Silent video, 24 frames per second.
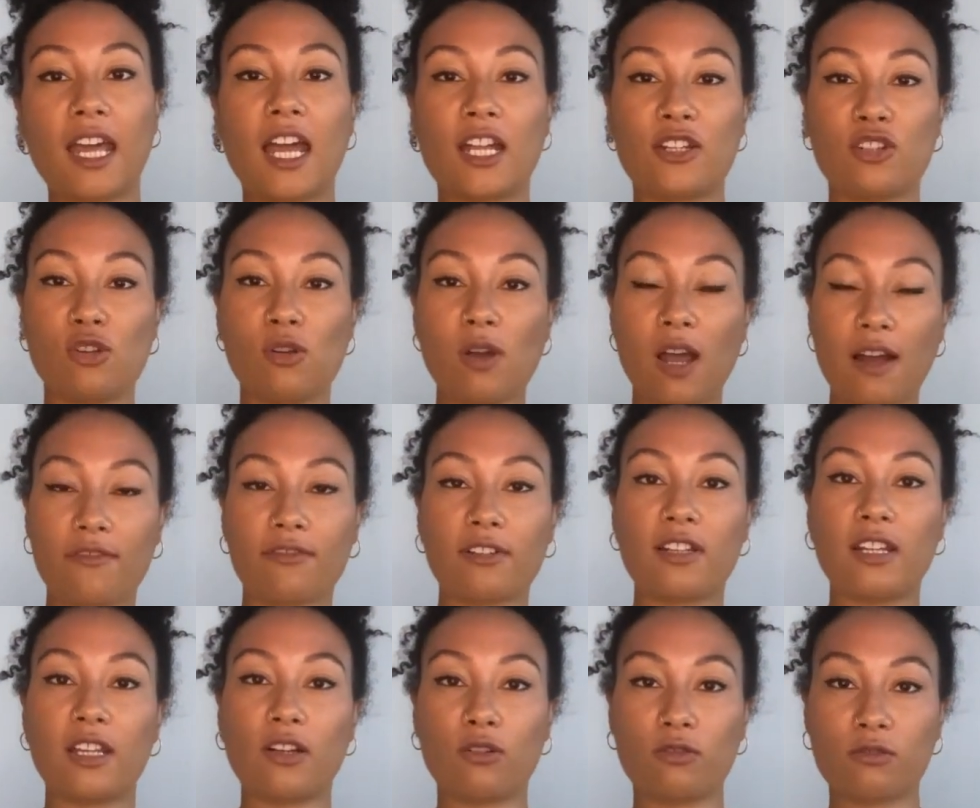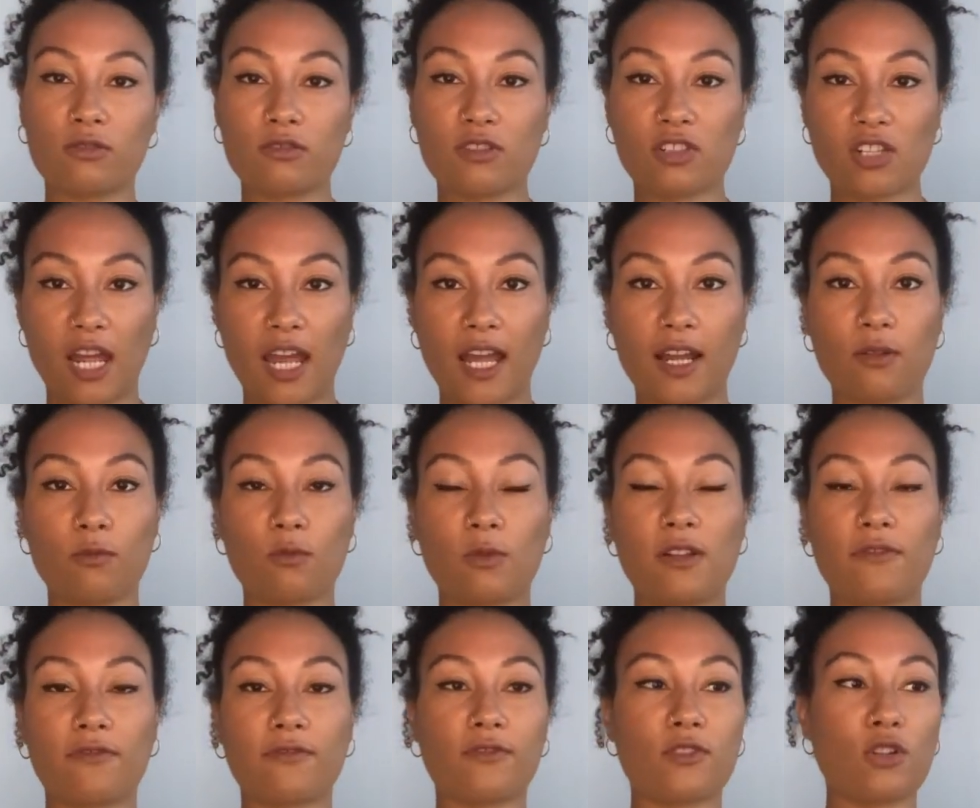And you have a little chat
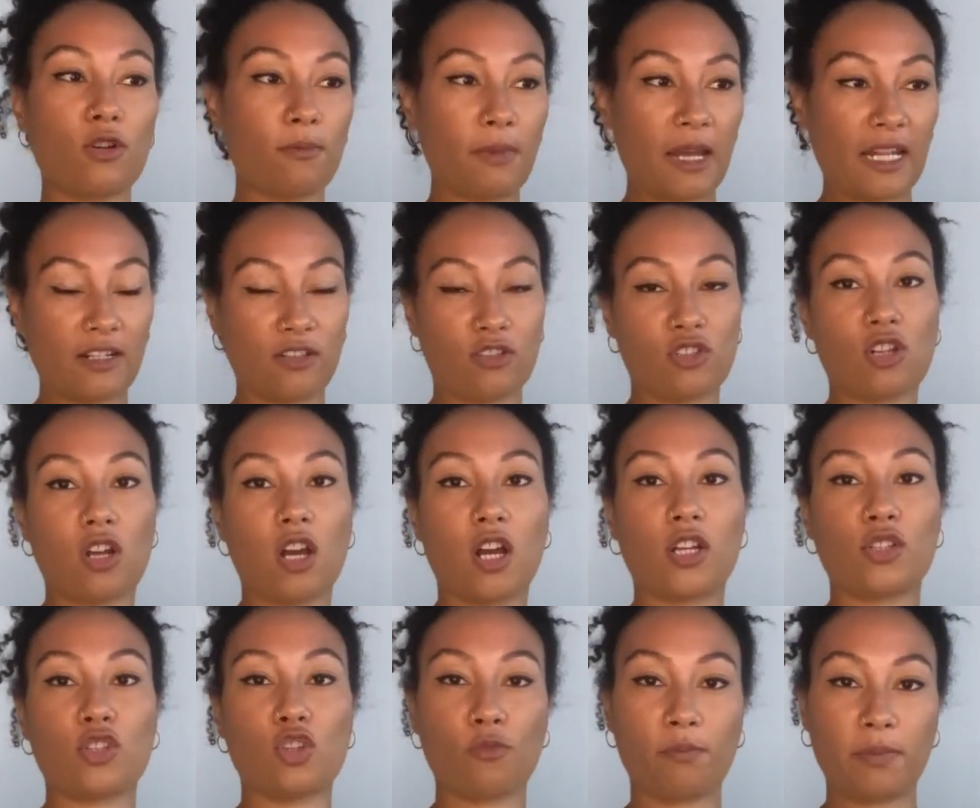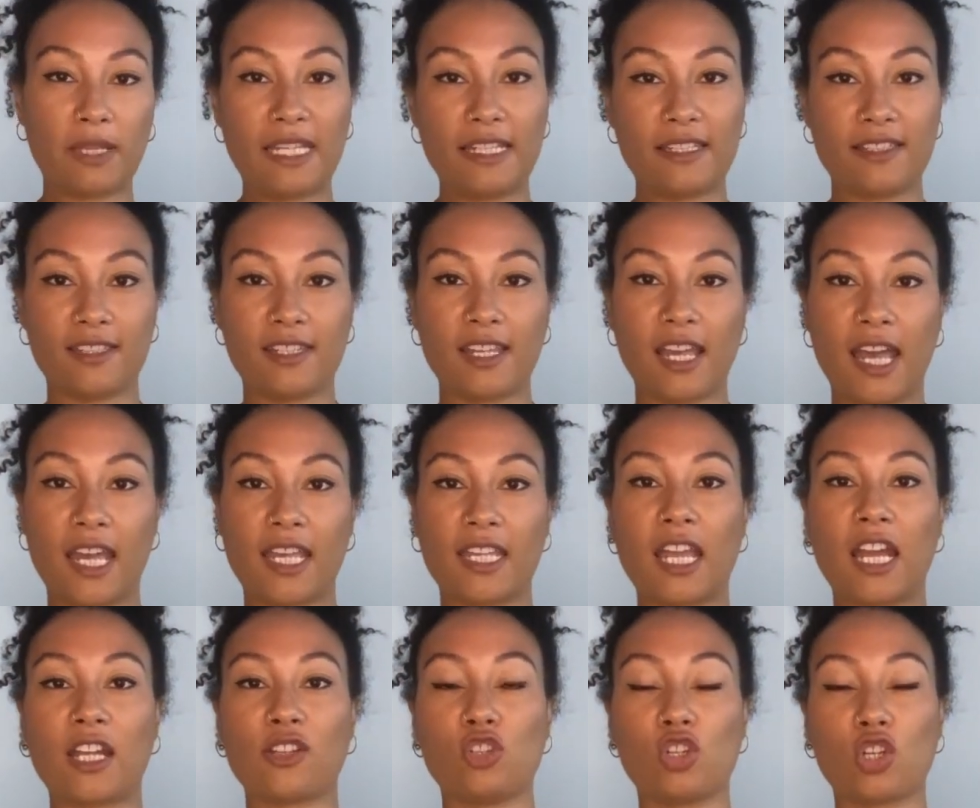with your manager, your
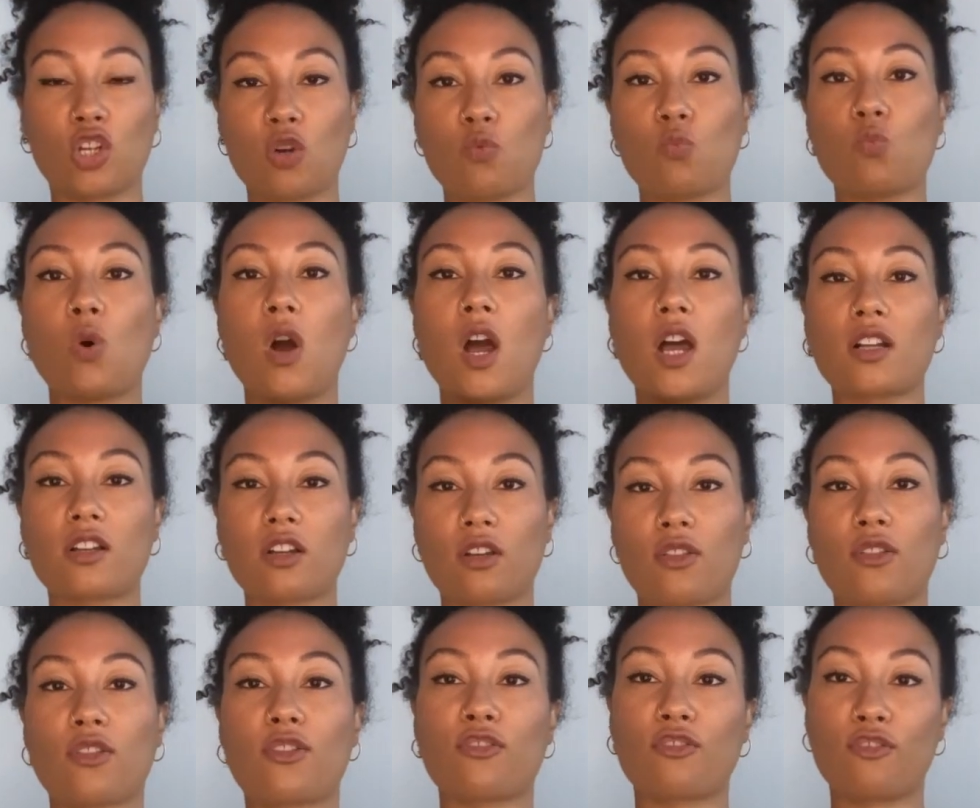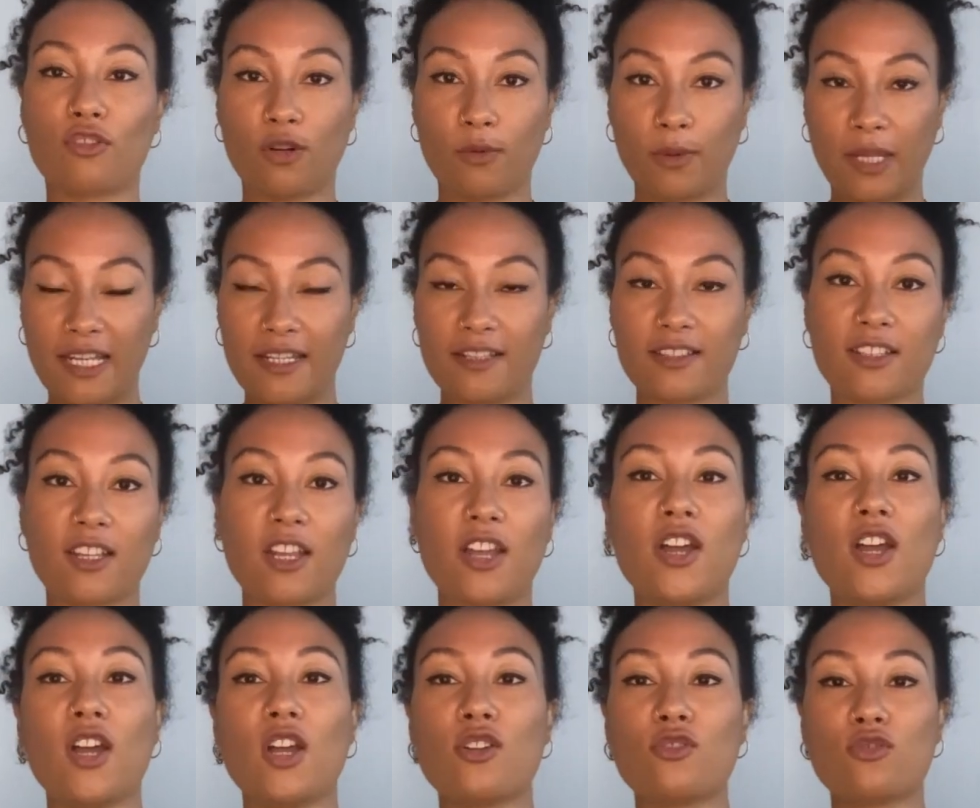PTA, and you can work through it.
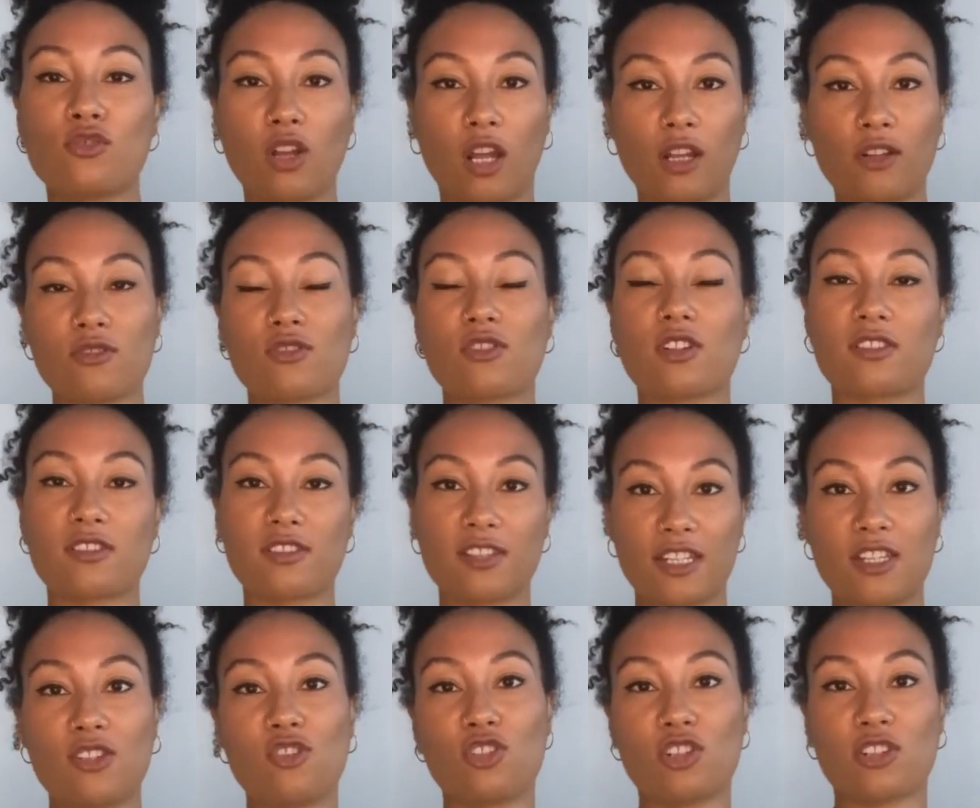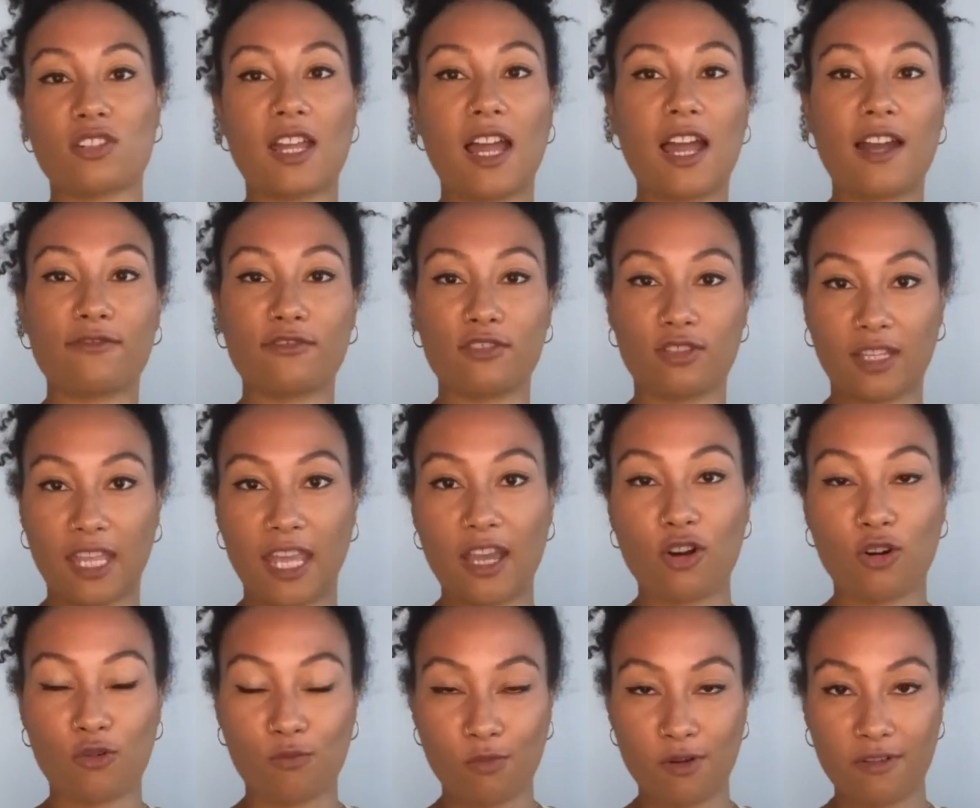Don't just think you just have to get
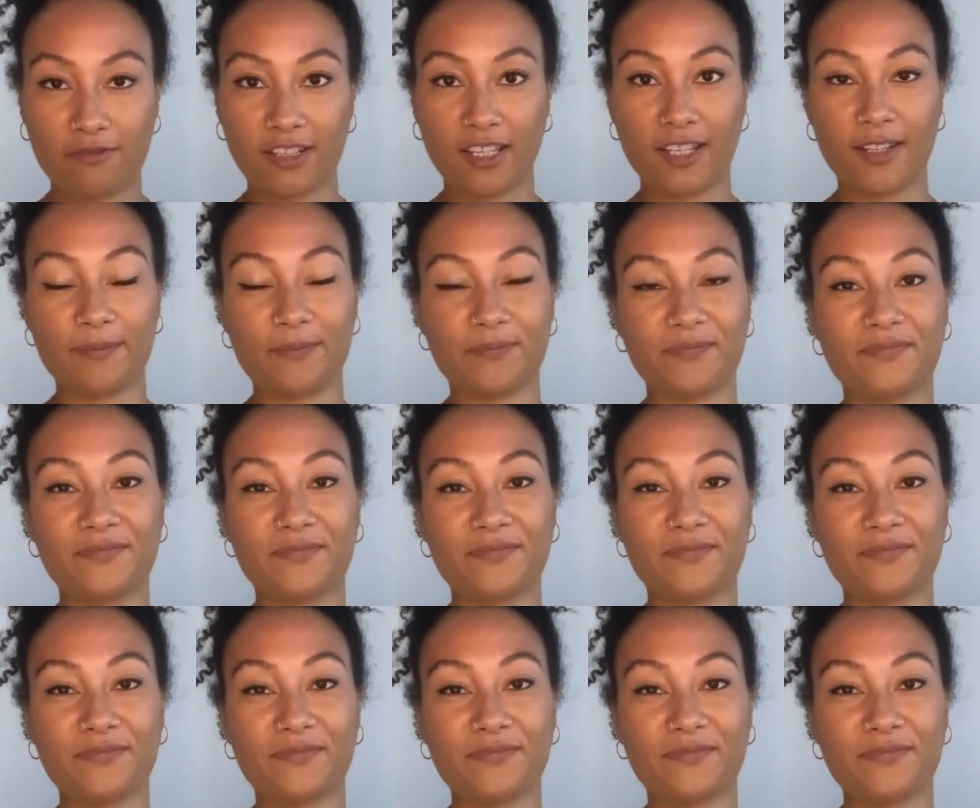on with it.